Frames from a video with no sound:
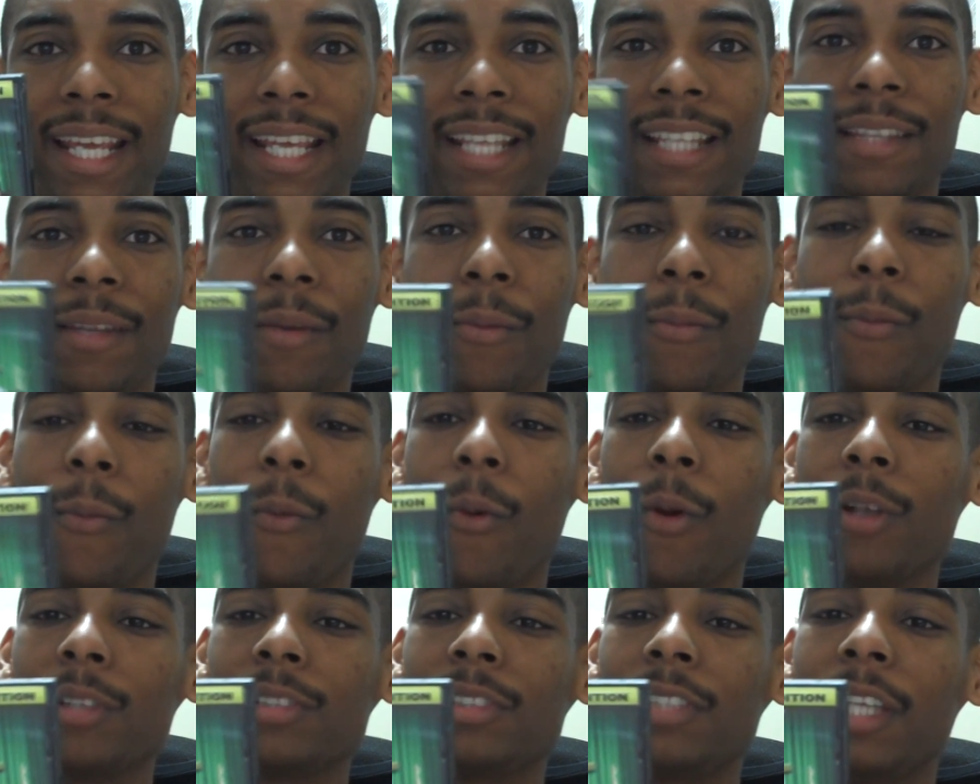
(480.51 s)
And the
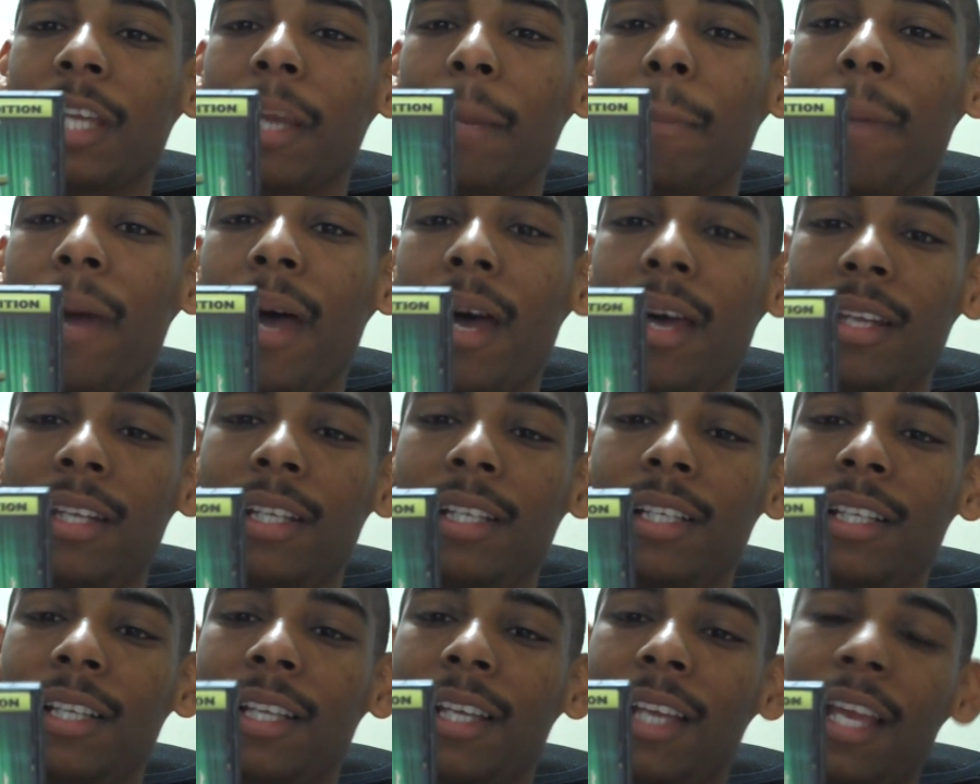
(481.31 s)
worst thing about
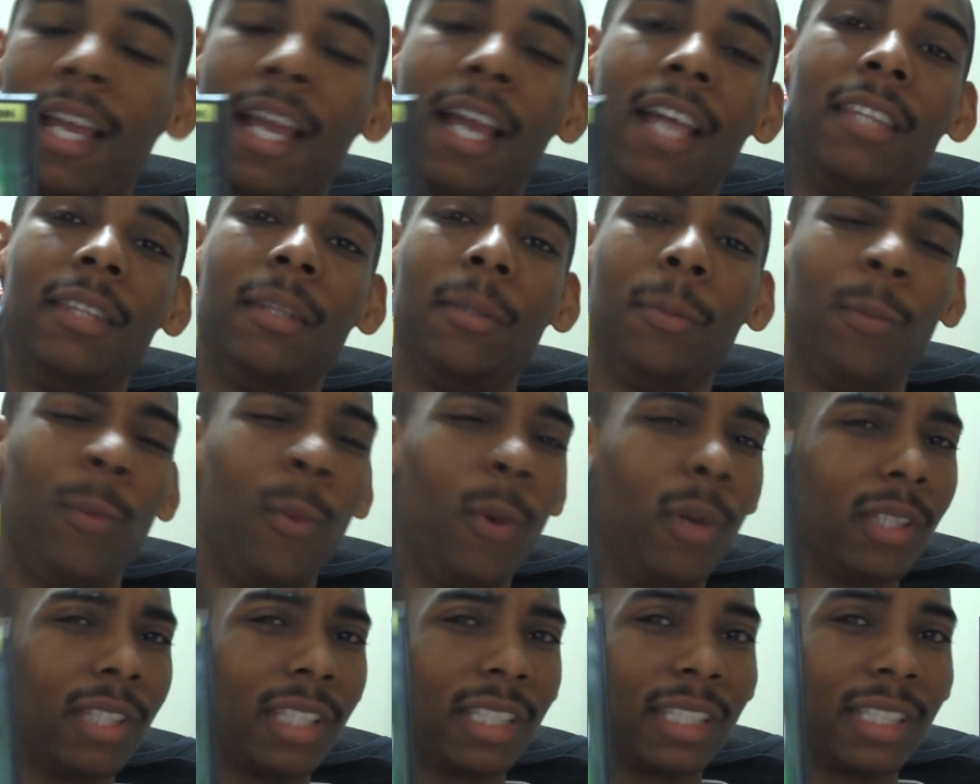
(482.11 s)
it, the one